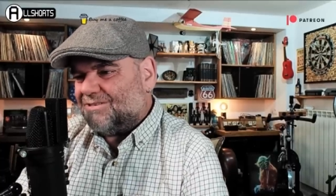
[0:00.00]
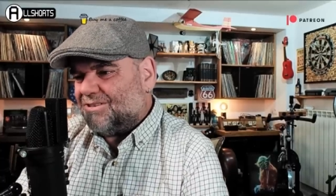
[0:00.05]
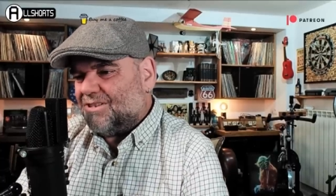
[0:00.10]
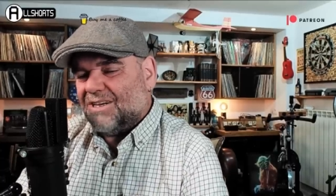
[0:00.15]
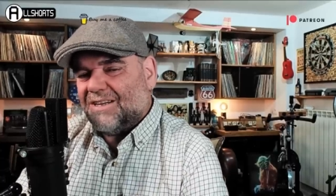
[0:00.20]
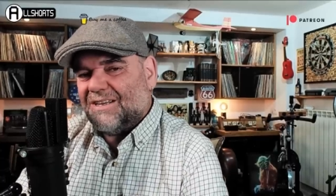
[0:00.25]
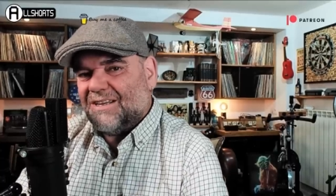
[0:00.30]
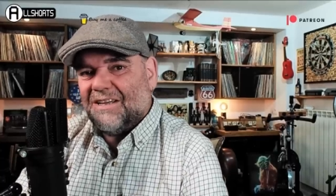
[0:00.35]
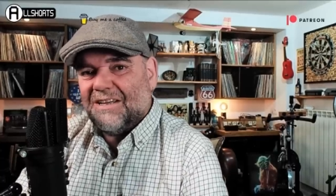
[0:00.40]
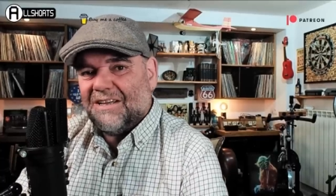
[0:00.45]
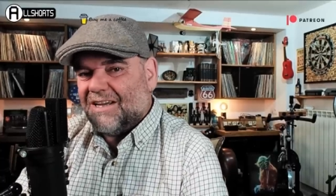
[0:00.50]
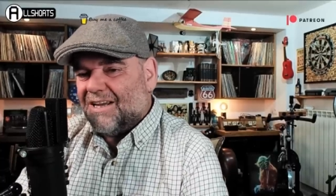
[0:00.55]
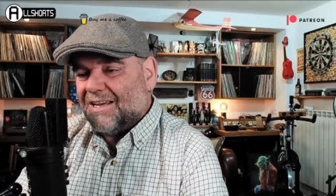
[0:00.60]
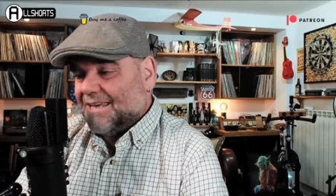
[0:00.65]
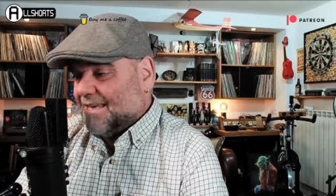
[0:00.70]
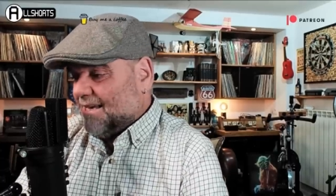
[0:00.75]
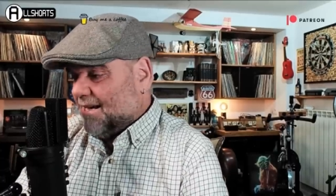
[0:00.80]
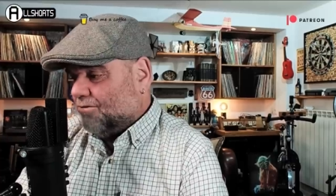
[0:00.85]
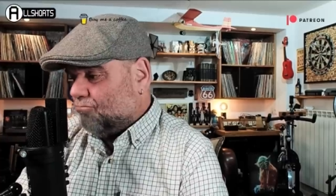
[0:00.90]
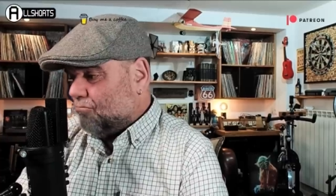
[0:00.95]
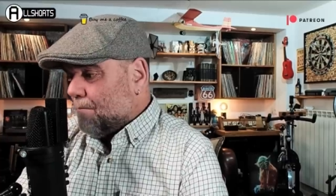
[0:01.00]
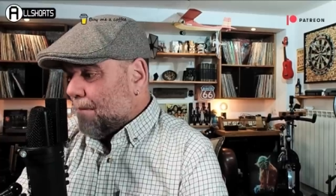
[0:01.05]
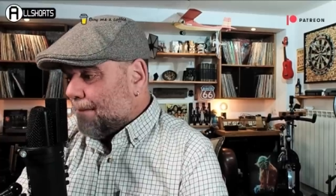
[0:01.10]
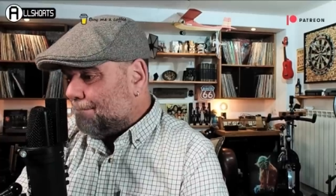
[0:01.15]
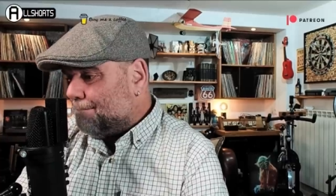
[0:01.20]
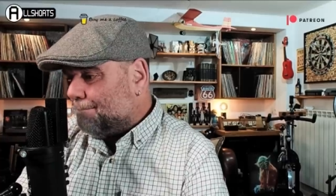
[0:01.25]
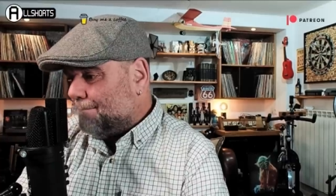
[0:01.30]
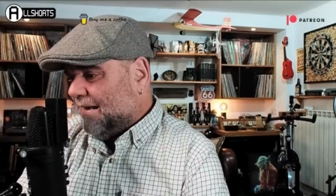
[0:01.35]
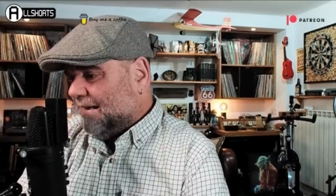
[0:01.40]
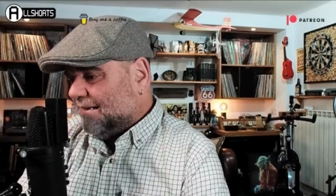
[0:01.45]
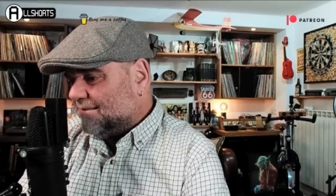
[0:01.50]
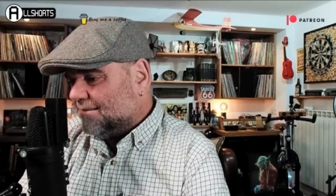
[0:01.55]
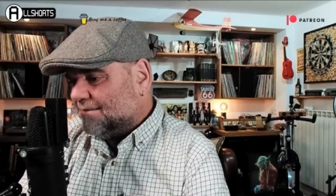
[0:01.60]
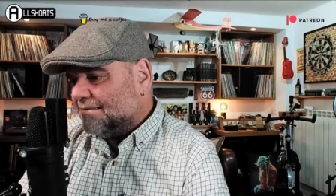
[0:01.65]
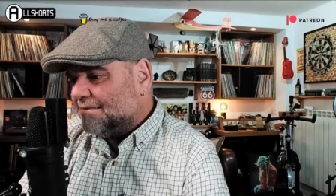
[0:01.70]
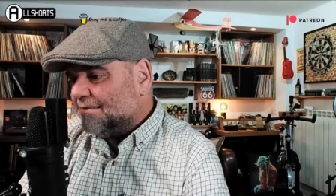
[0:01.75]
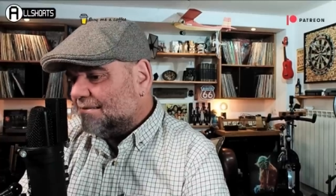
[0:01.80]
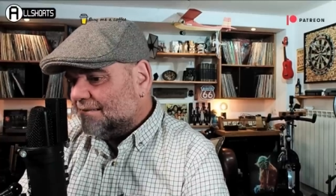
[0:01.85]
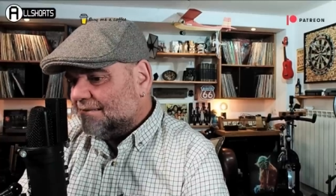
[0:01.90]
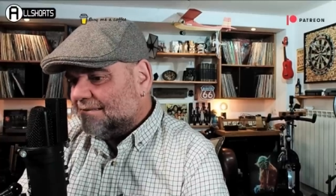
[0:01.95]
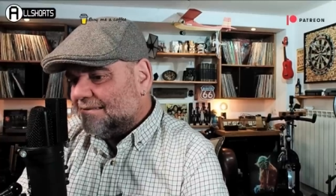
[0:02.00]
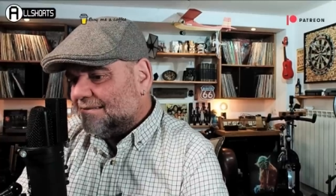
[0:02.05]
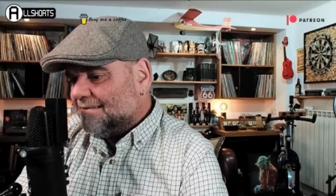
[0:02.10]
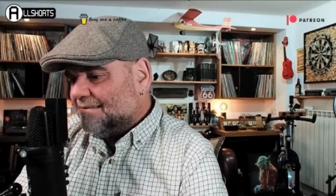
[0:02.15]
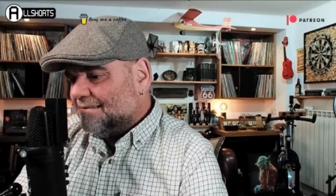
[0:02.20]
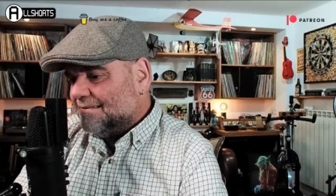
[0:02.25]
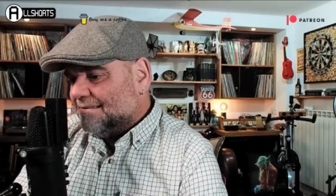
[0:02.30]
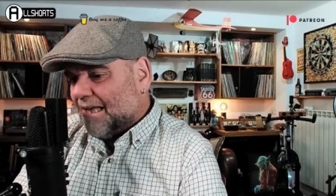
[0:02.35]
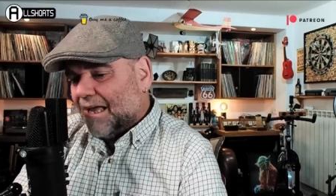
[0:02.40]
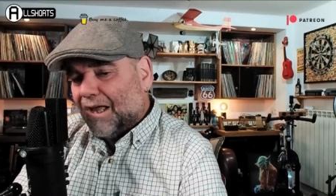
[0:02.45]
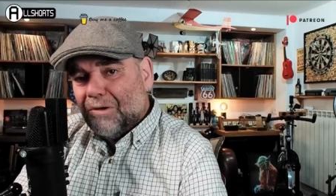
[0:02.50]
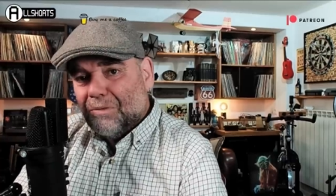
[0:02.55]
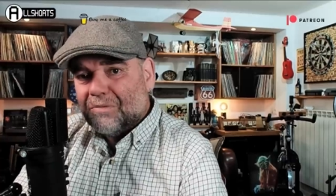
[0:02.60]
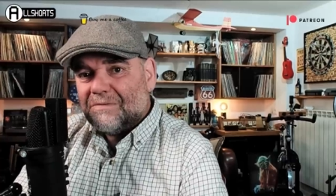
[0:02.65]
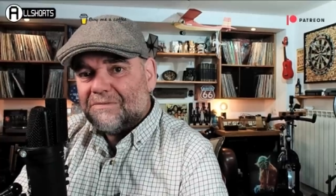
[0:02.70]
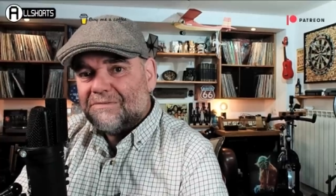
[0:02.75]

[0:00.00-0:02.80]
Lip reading: I can't remember. No.